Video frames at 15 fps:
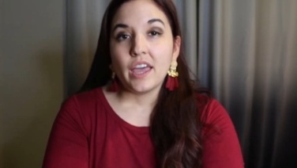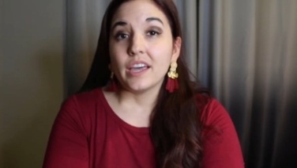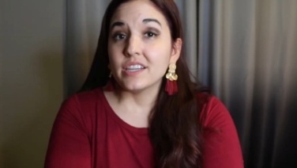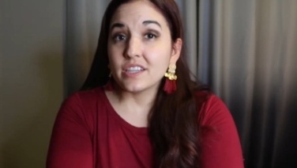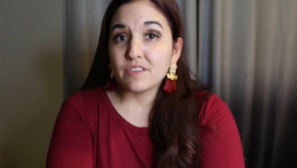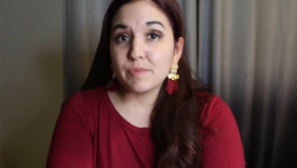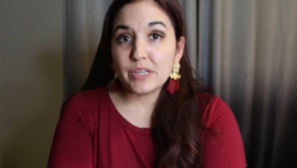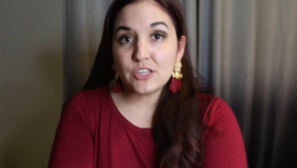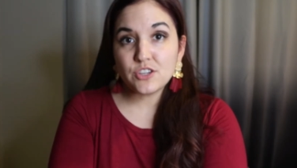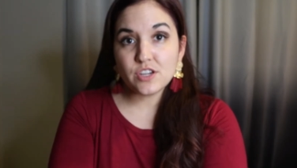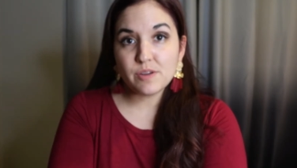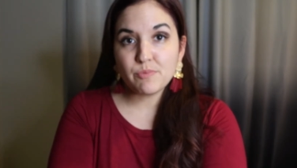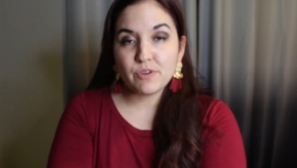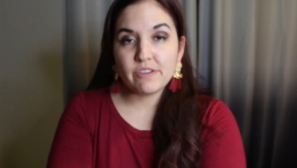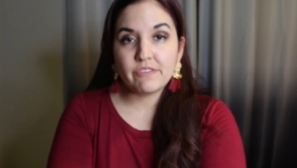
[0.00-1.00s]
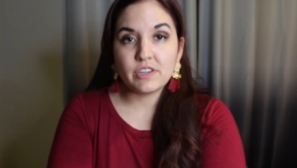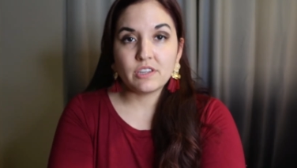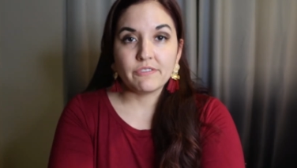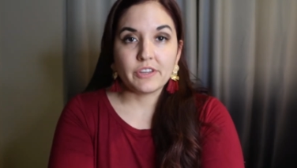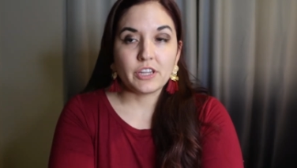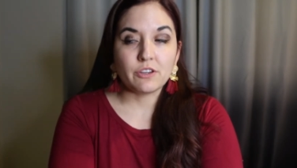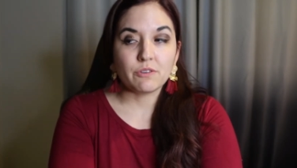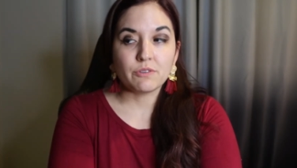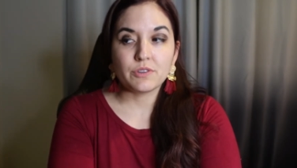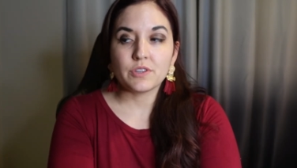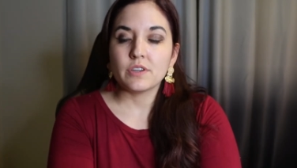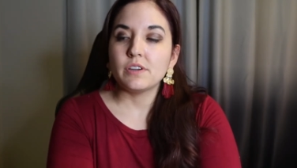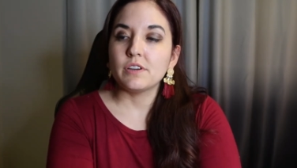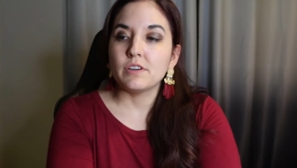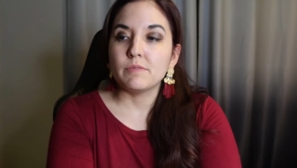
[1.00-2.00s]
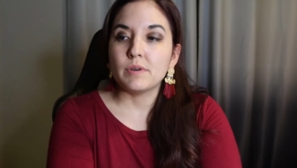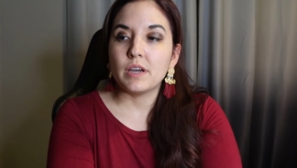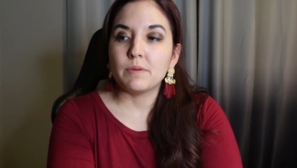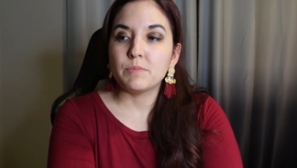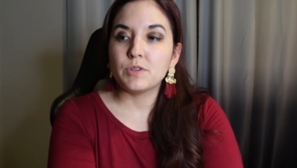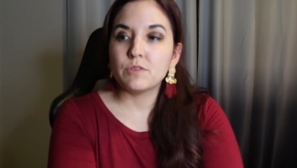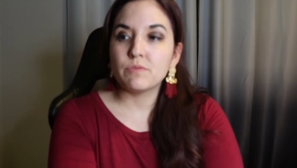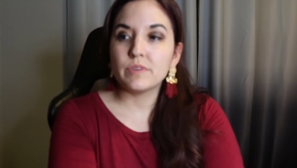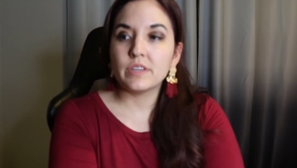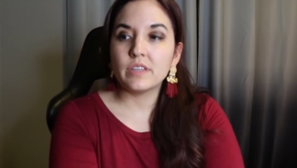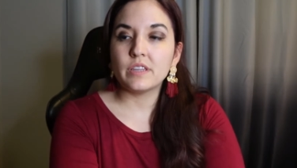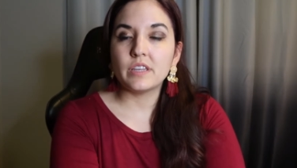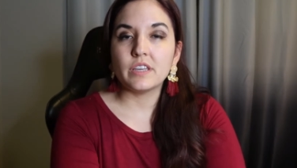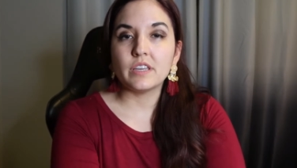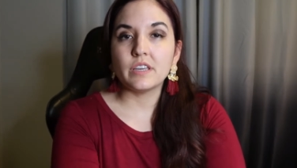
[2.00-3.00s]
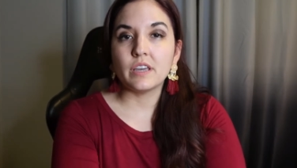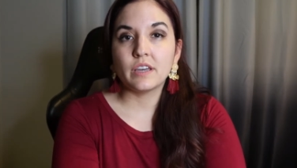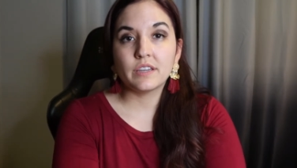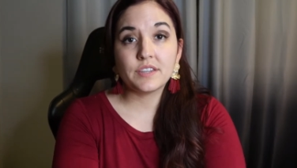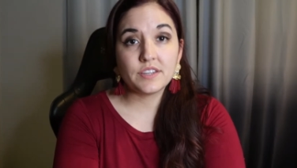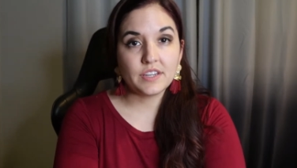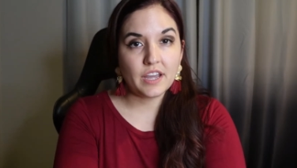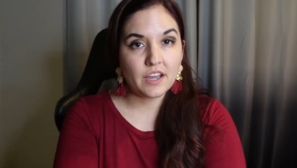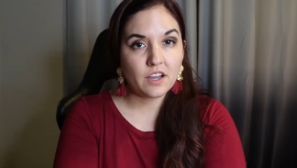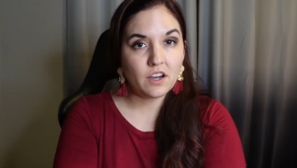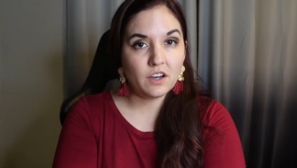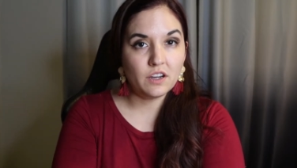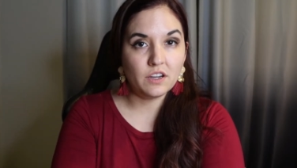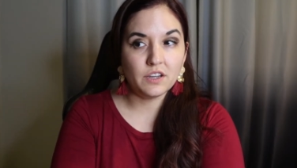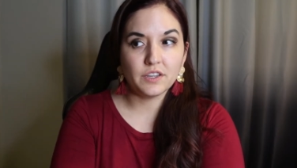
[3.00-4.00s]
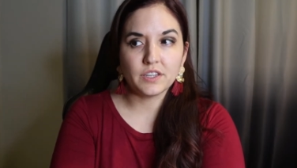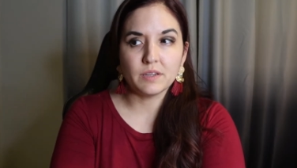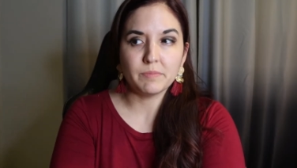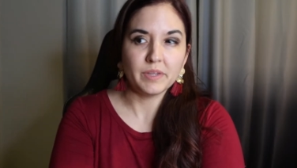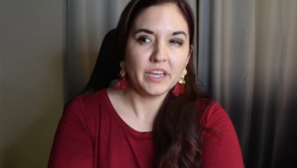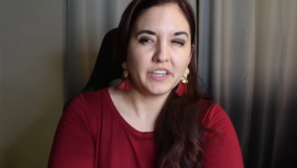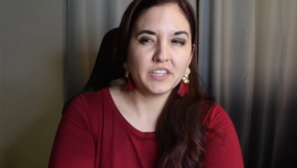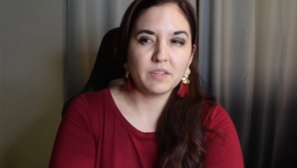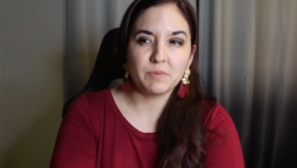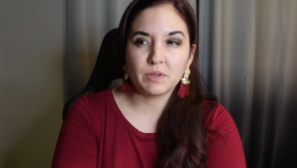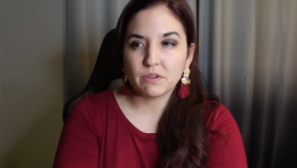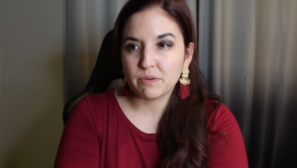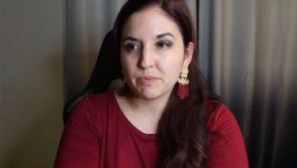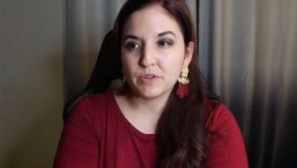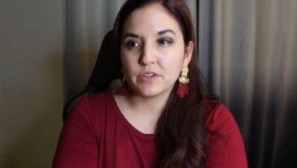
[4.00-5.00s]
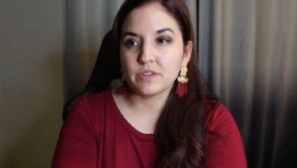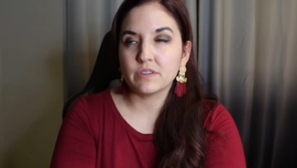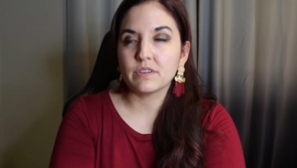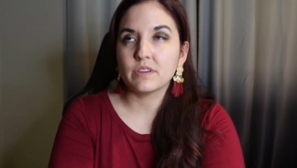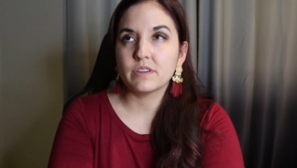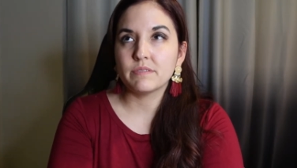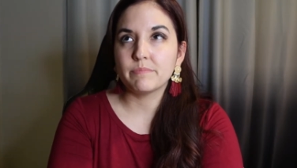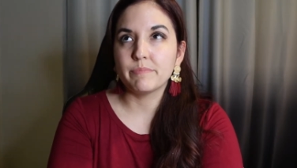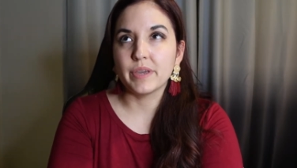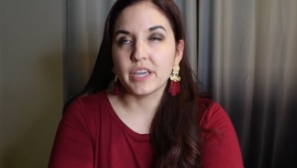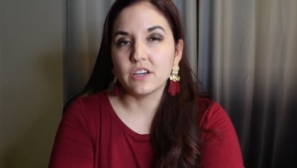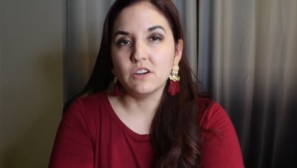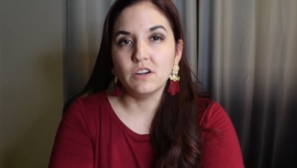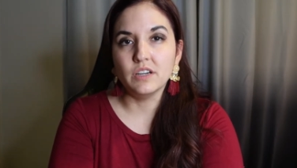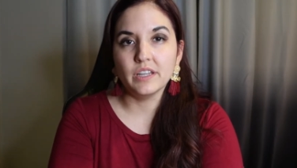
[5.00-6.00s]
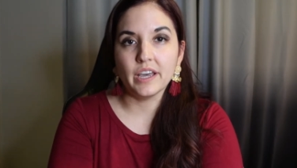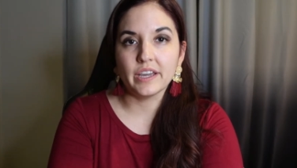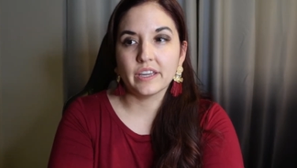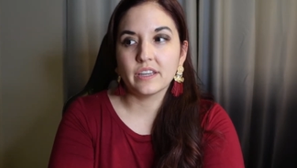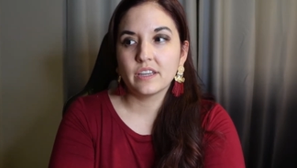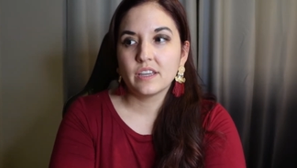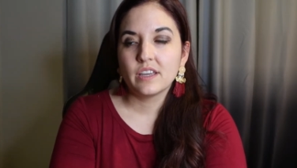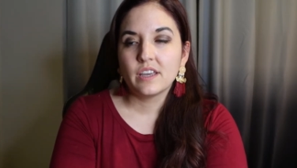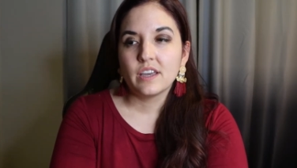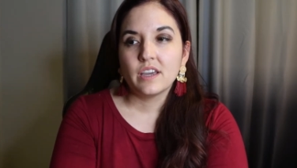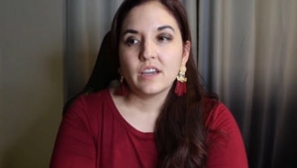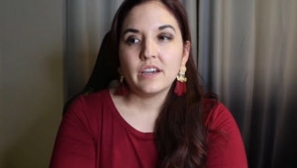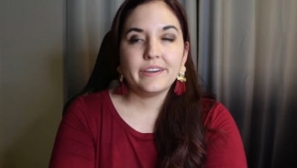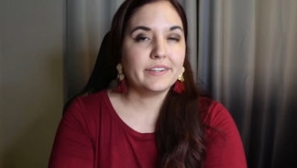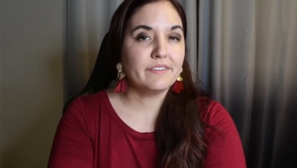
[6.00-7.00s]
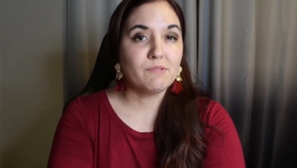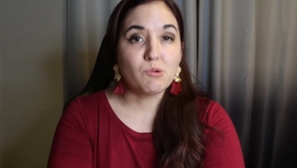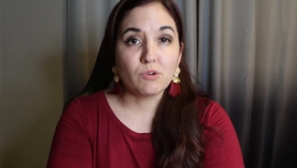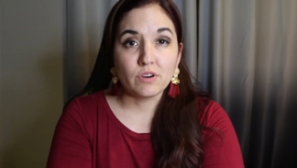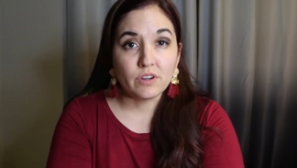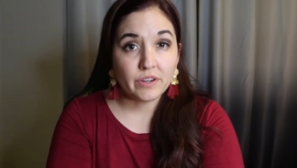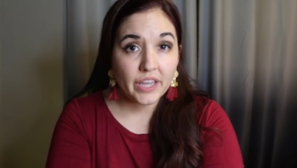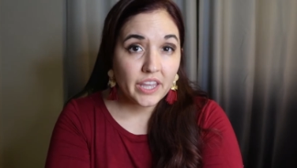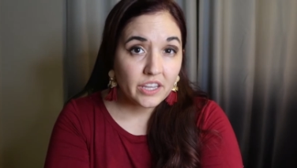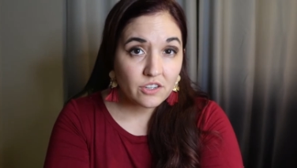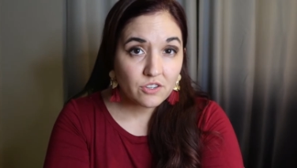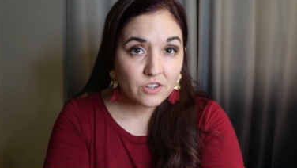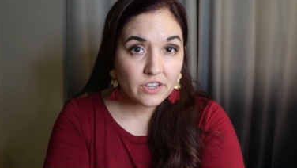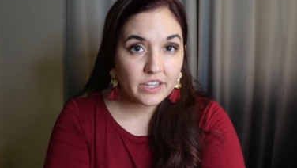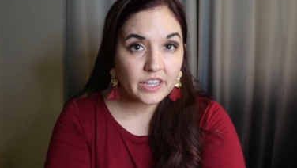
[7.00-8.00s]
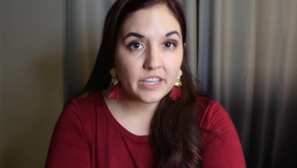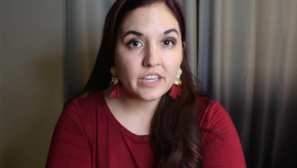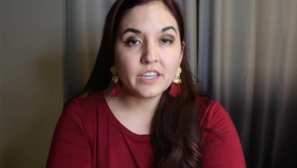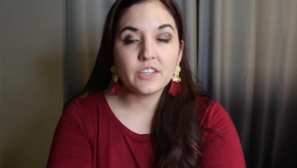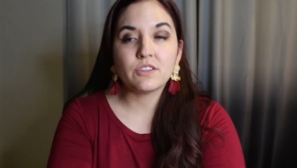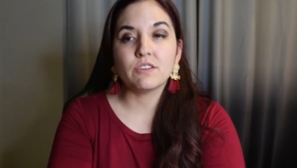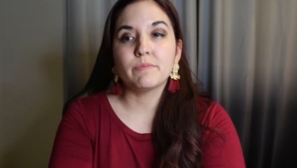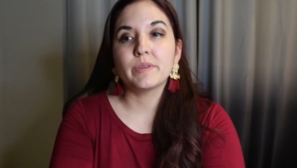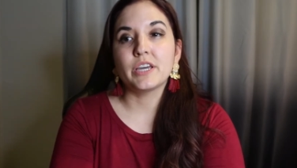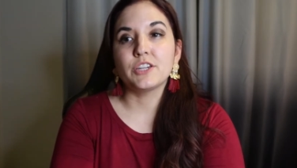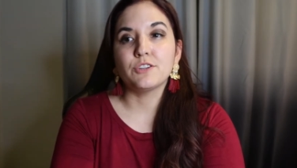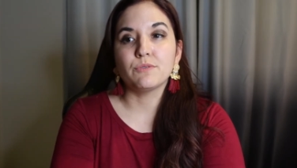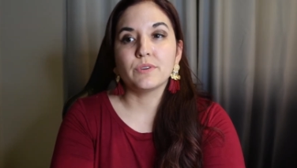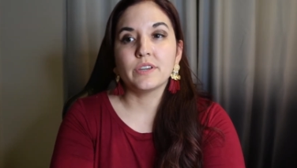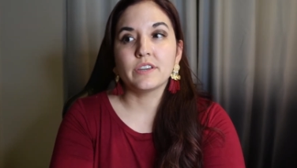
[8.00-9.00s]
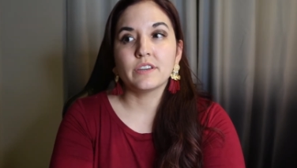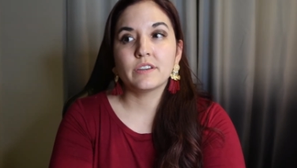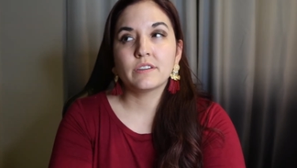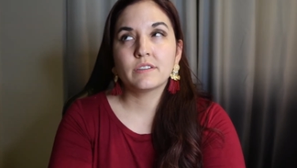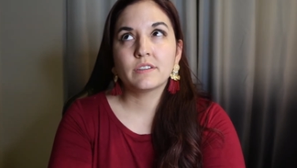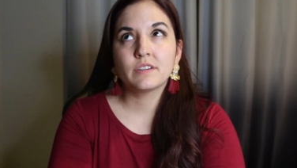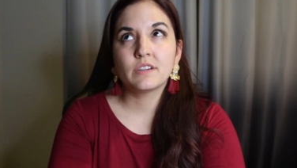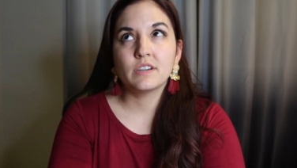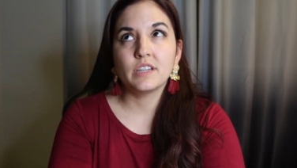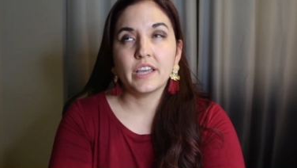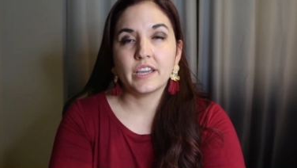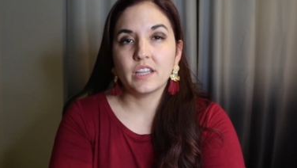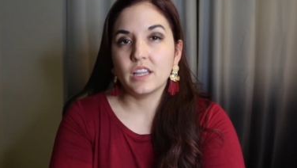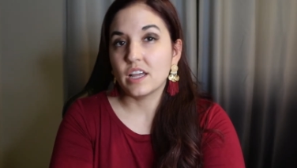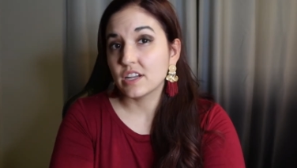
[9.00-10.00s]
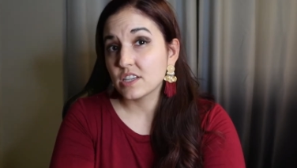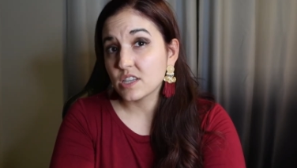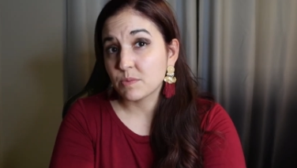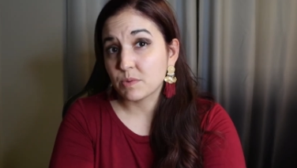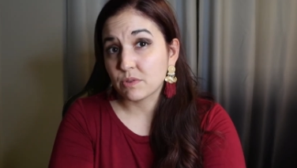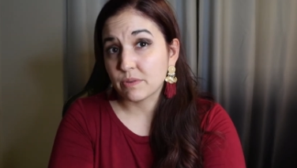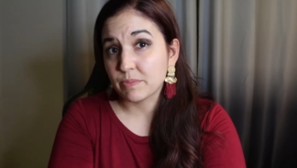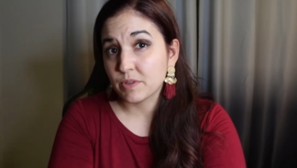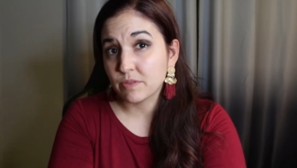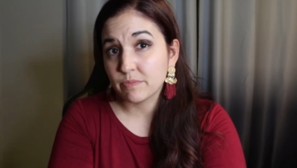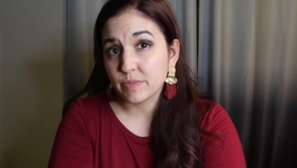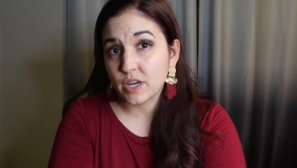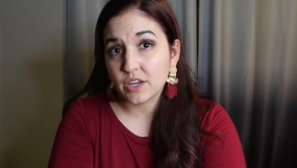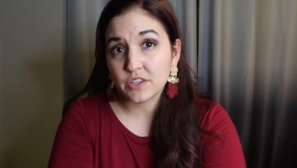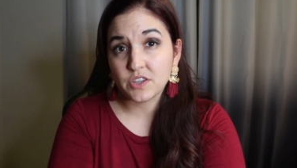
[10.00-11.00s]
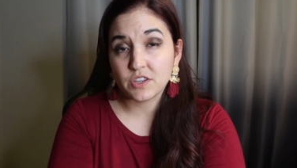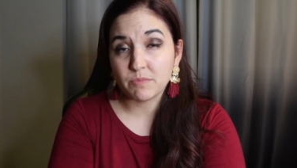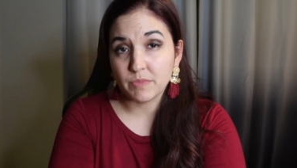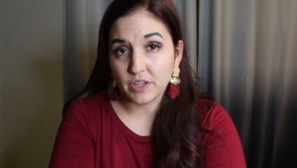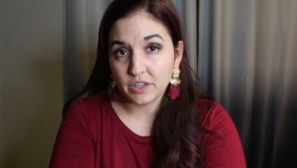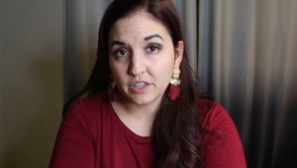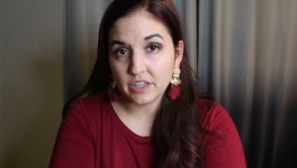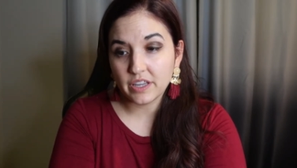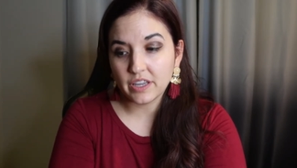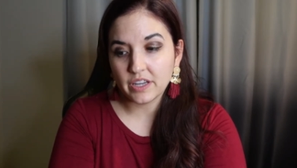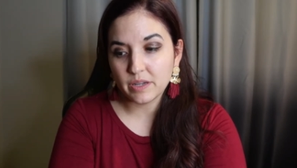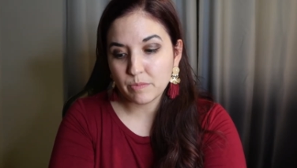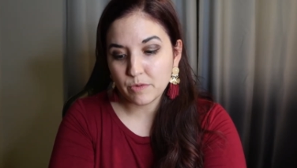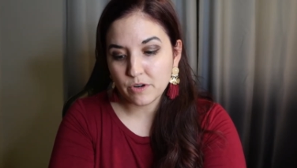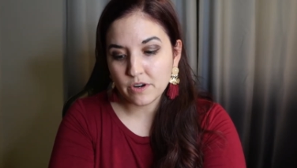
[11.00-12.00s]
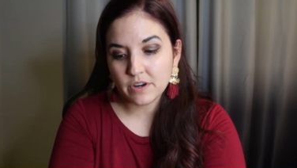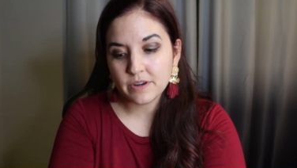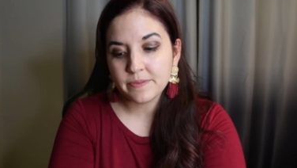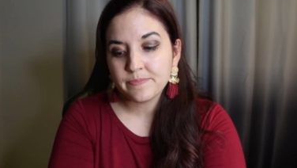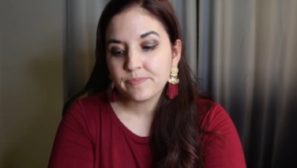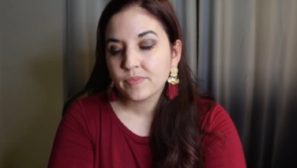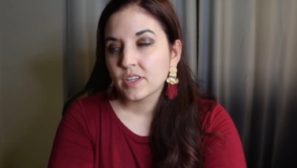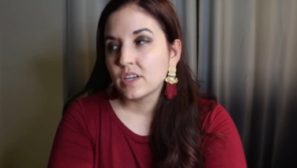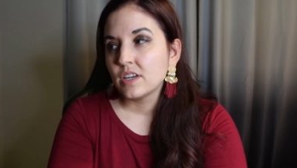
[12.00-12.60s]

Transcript: As I mentioned in previous videos, um, I'm doing the snack hauls and like subscription mail like kind of more occasionally, so I'm not doing like a lot of subscription boxes monthly anymore.